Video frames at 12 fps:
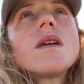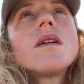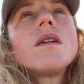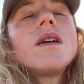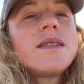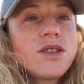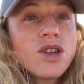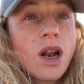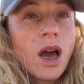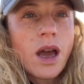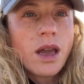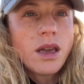It's
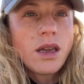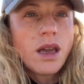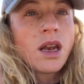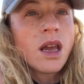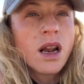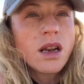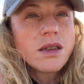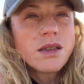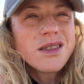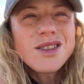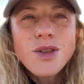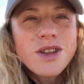July in
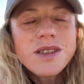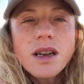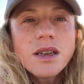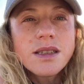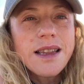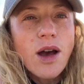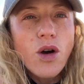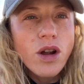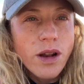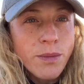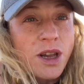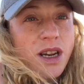England, so the sun isn't that hot.
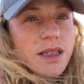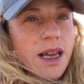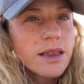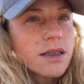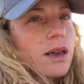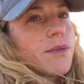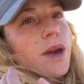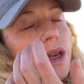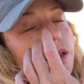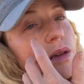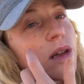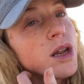I'm going to test it
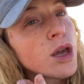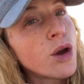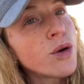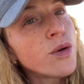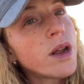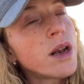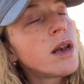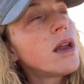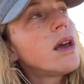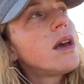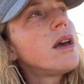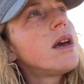because I'm going to go and
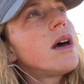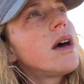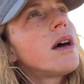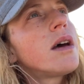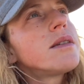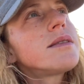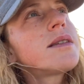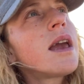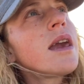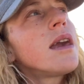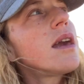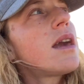
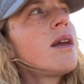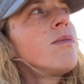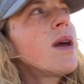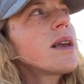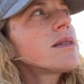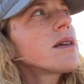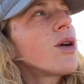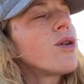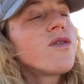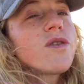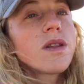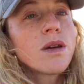stay in Mexico
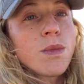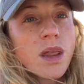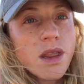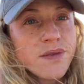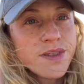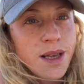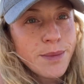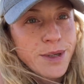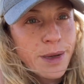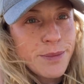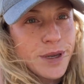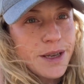for the month of
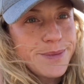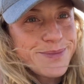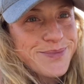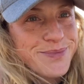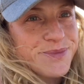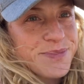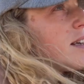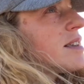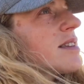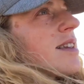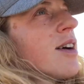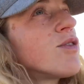September,
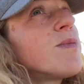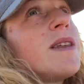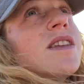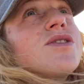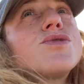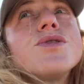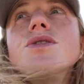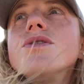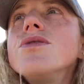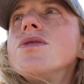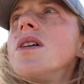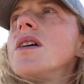so that will be the
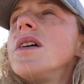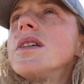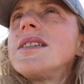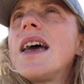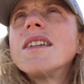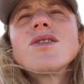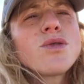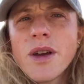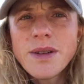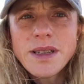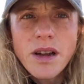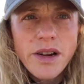true test. Although
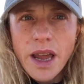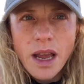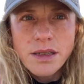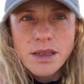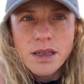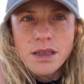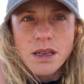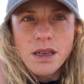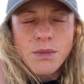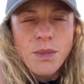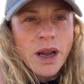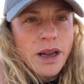it's hurricane season,
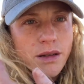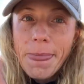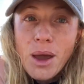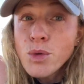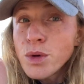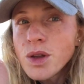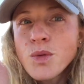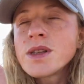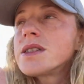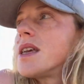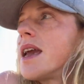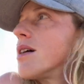we'll
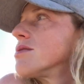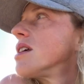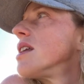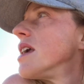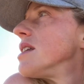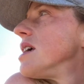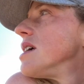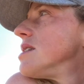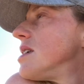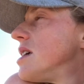see how sunny it is.